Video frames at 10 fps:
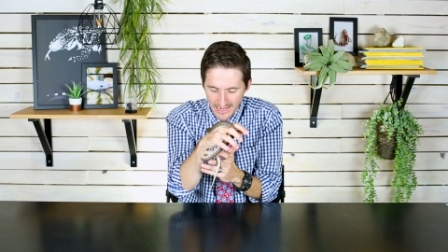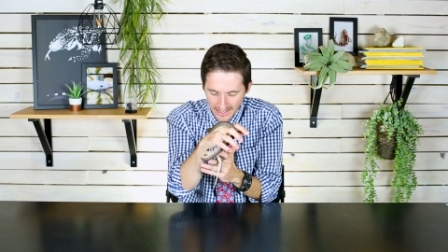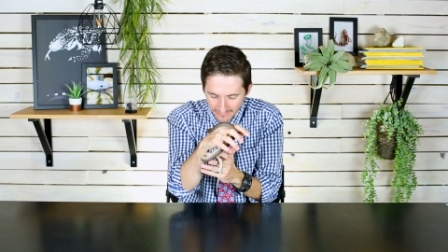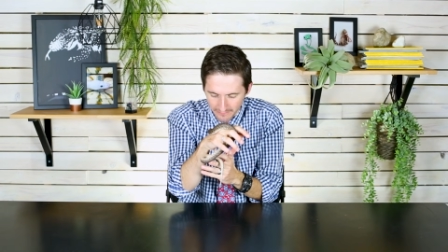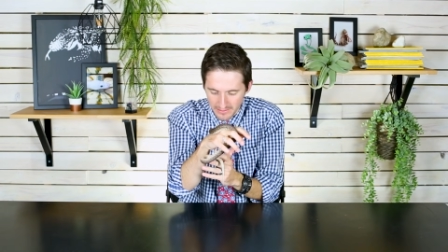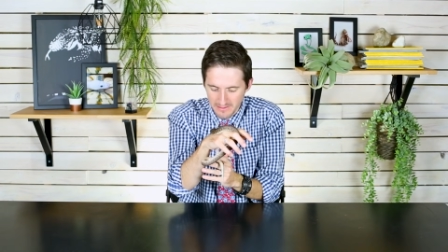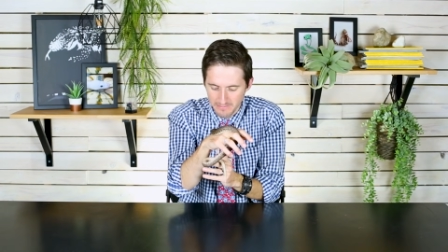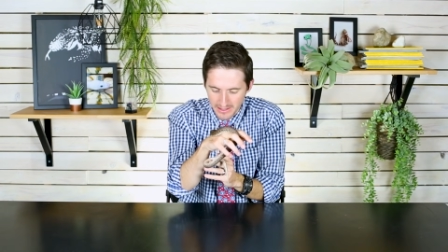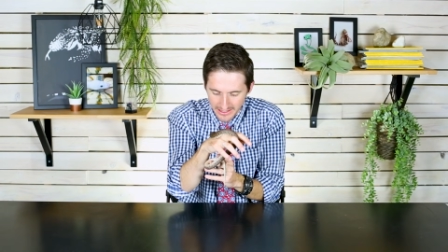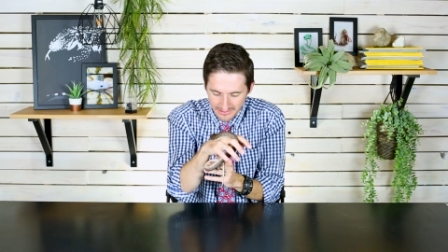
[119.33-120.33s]
every
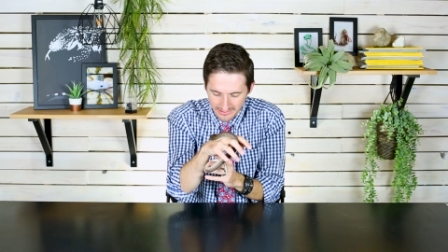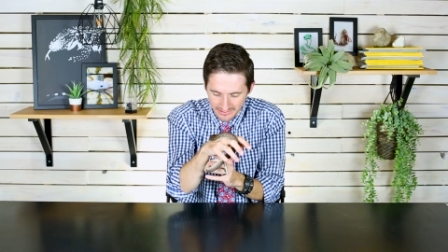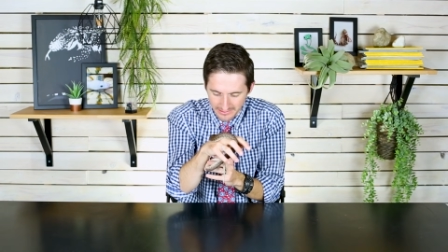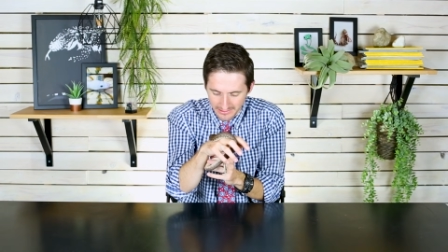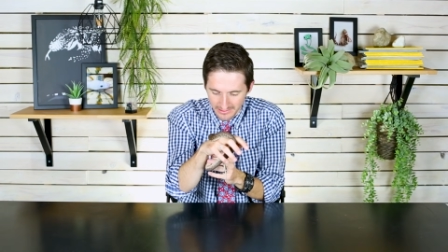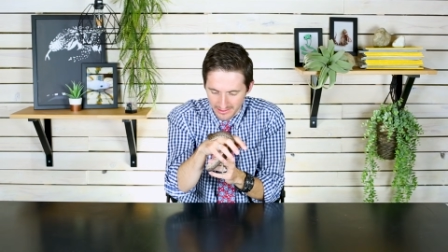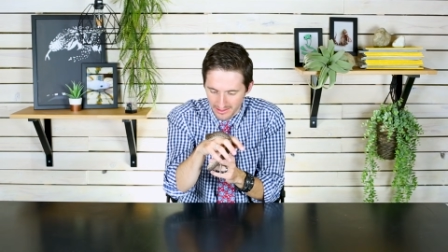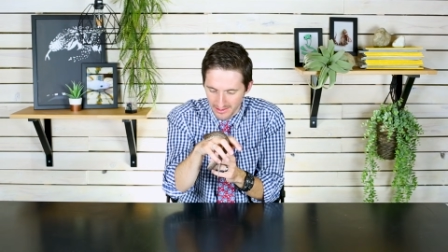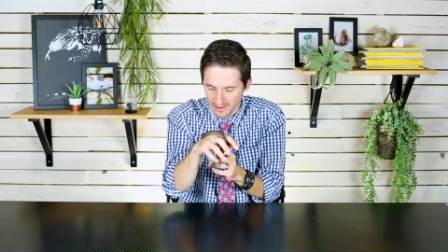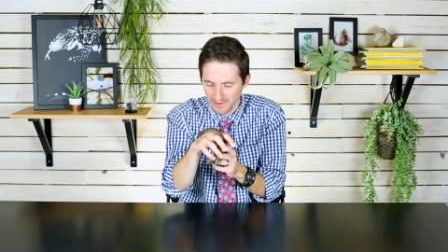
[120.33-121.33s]
bit
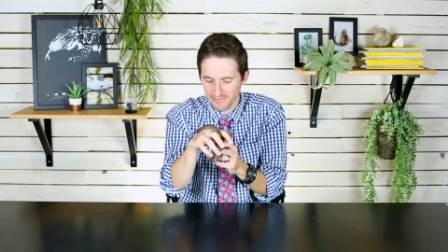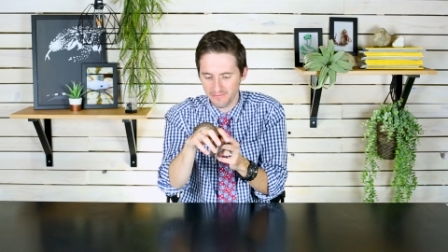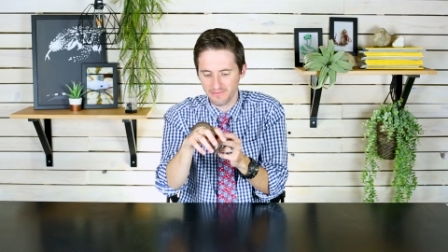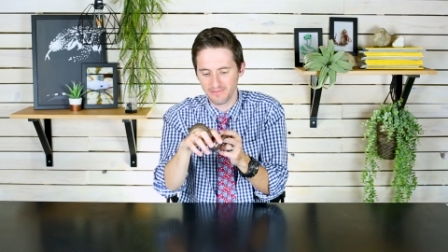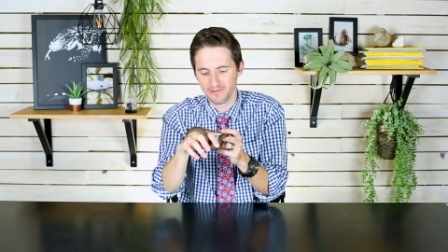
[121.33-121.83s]
of